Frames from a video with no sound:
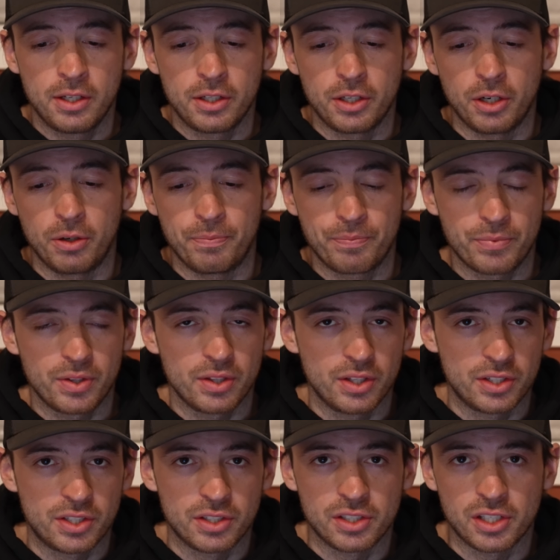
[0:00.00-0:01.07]
You know,
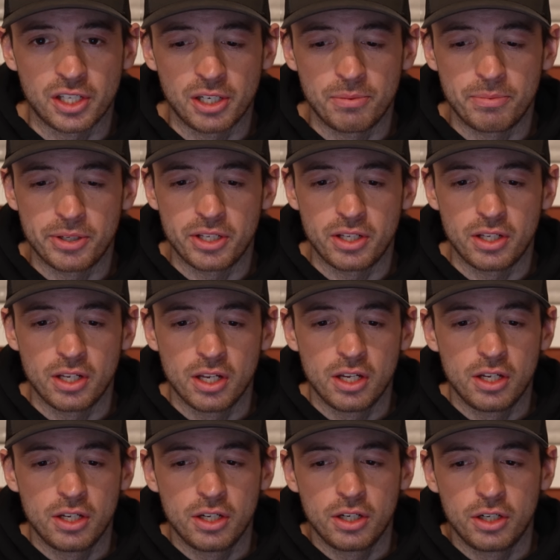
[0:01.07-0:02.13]
this isn't going to be
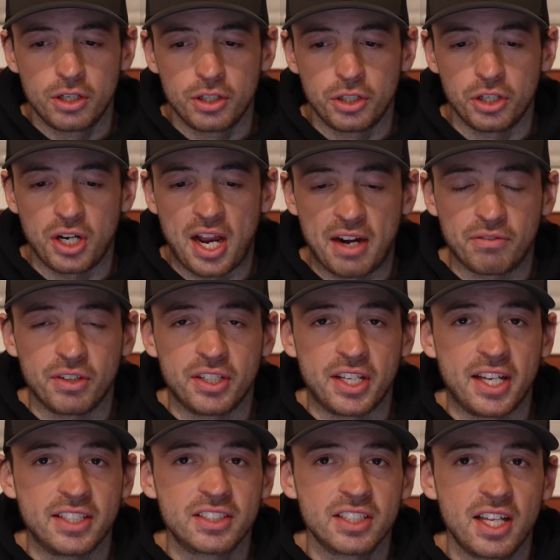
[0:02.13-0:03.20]
your
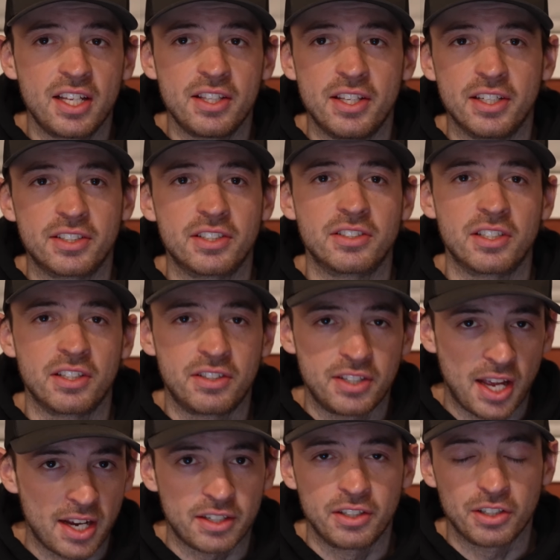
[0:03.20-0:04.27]
everyday sled. This is a
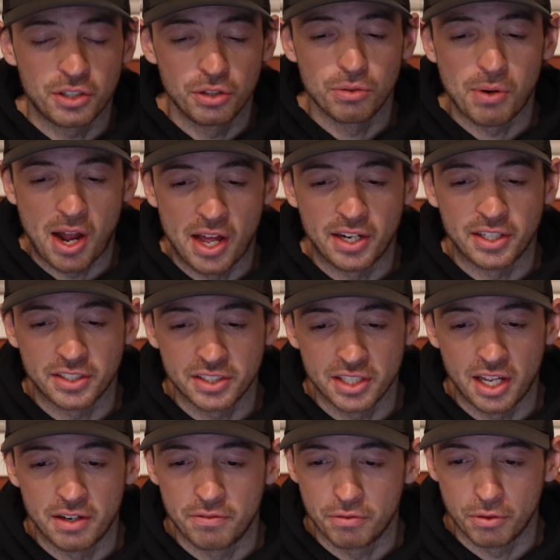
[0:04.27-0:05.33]
technical riding
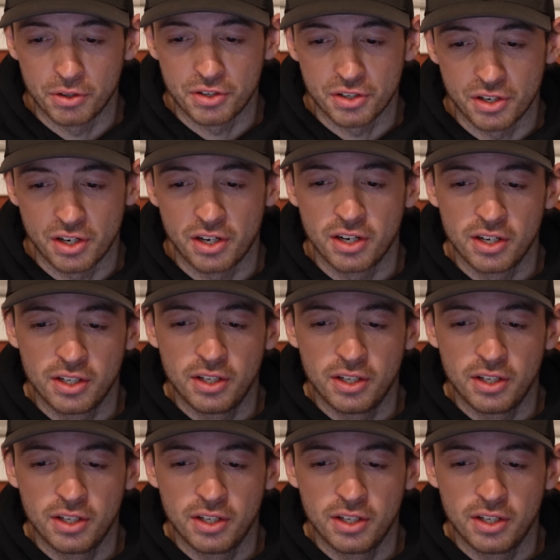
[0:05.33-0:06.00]
sled for sure.